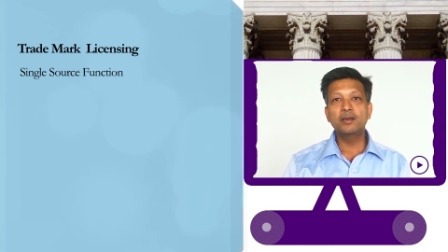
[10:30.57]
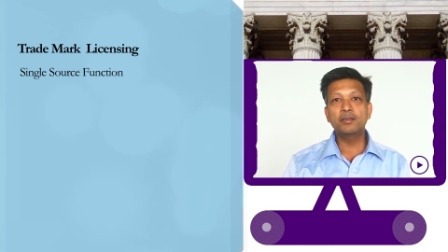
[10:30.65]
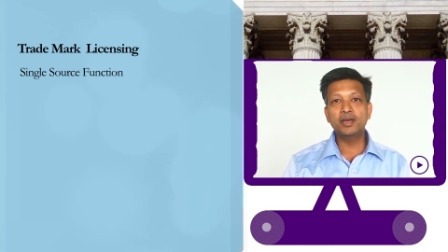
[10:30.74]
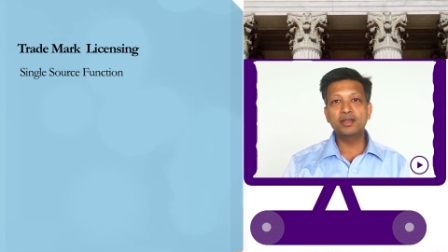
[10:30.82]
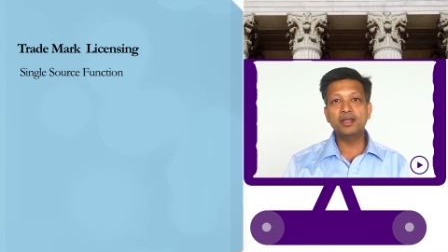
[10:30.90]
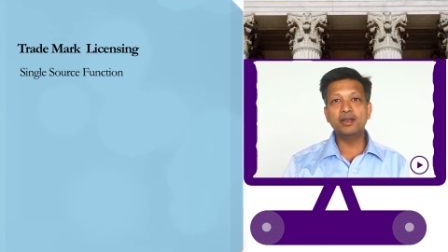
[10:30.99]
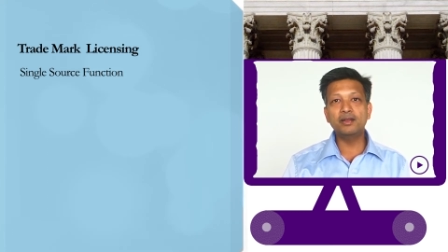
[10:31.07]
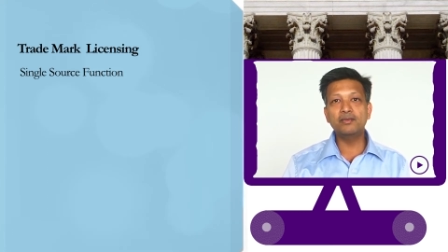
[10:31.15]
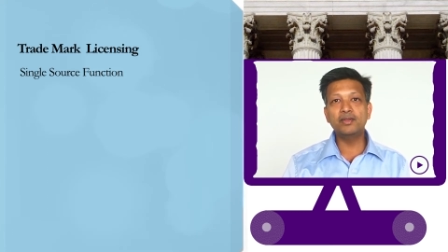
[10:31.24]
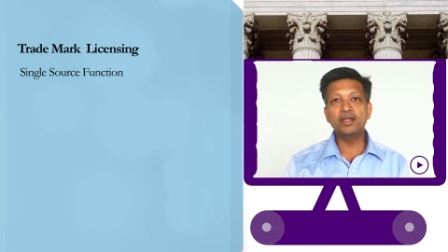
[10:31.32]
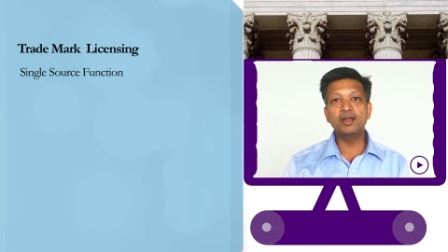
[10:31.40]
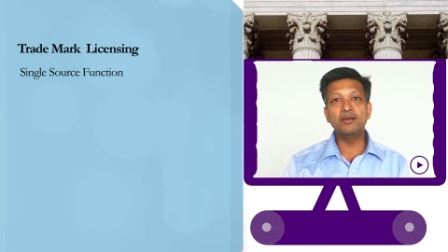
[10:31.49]
But then
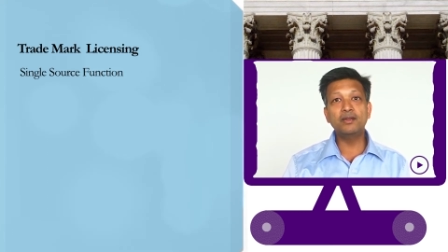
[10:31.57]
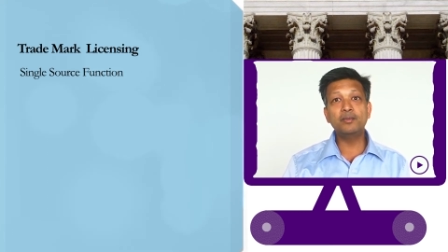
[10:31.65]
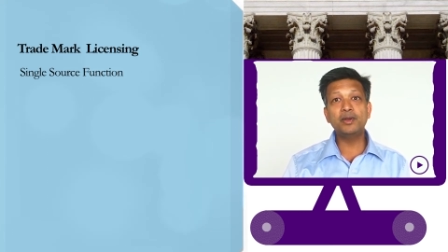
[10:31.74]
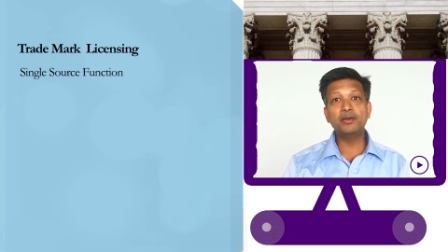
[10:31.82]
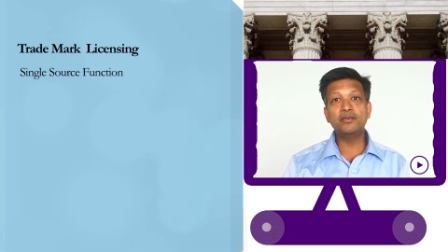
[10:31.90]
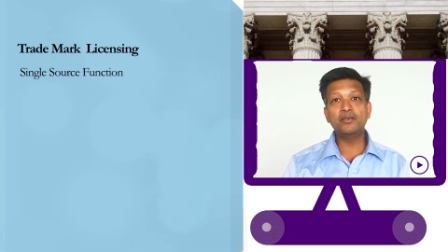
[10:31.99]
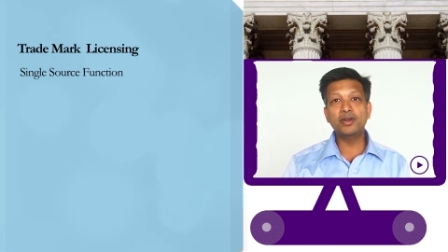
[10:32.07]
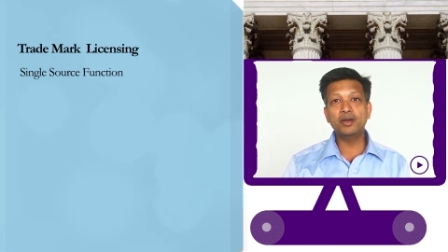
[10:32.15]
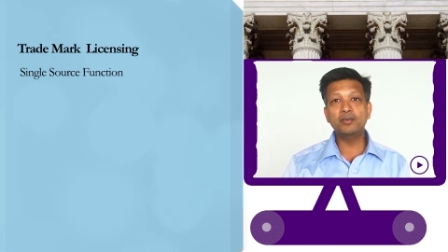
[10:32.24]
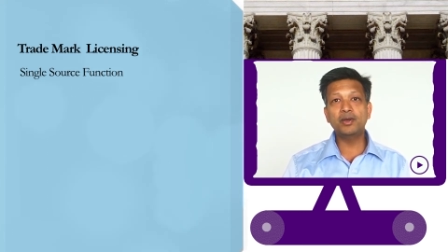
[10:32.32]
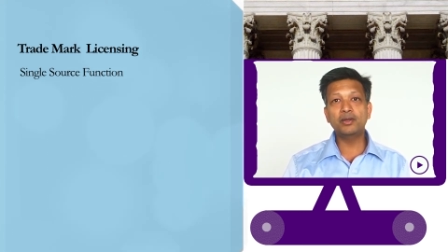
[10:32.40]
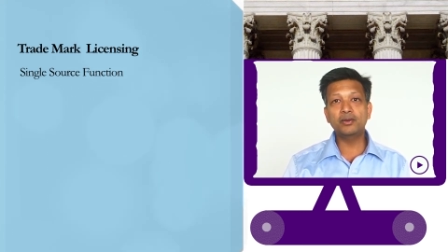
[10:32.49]
with the development of
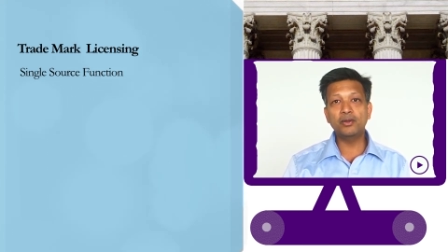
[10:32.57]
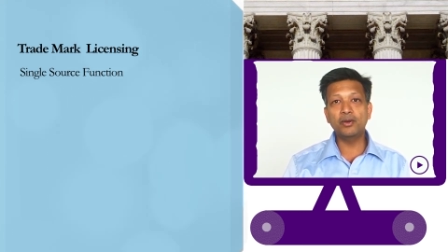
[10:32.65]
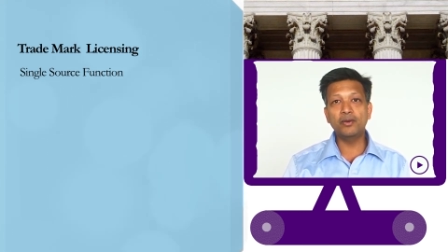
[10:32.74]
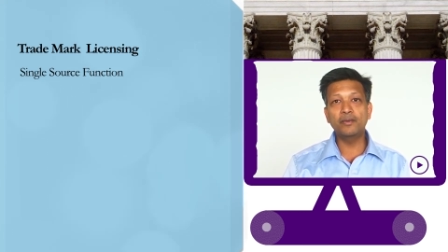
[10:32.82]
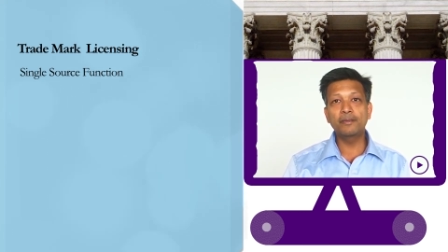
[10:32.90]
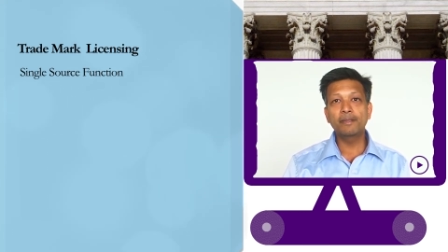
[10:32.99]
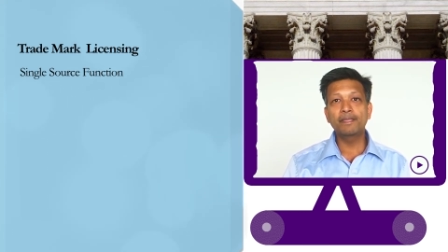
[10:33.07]
trademark law,